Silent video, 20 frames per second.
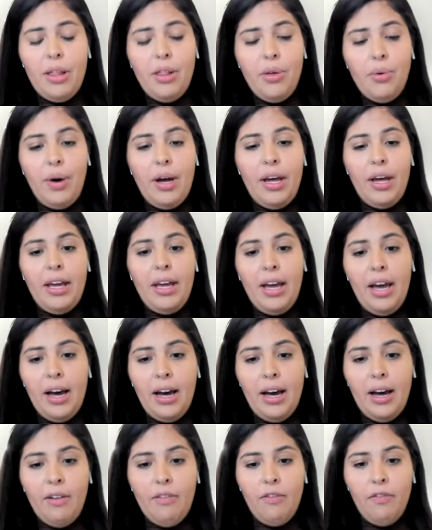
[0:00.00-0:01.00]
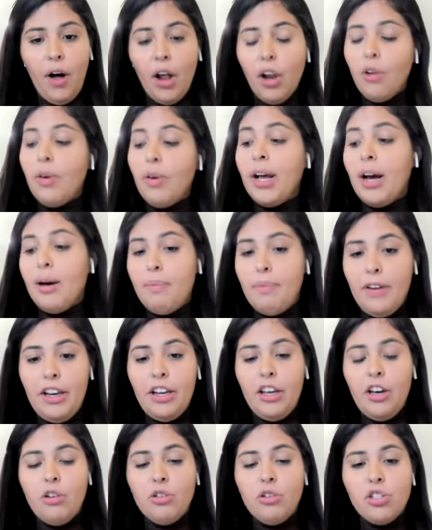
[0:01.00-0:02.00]
by the way, following up
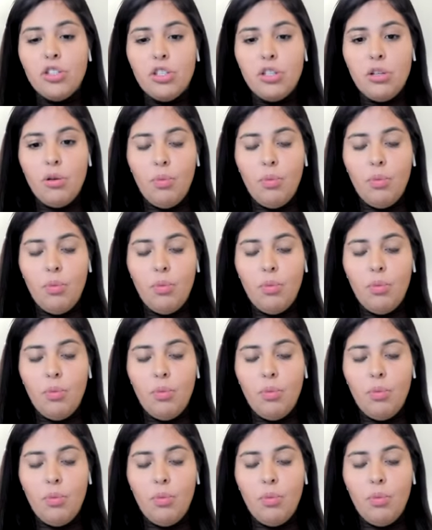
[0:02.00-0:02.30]
videos.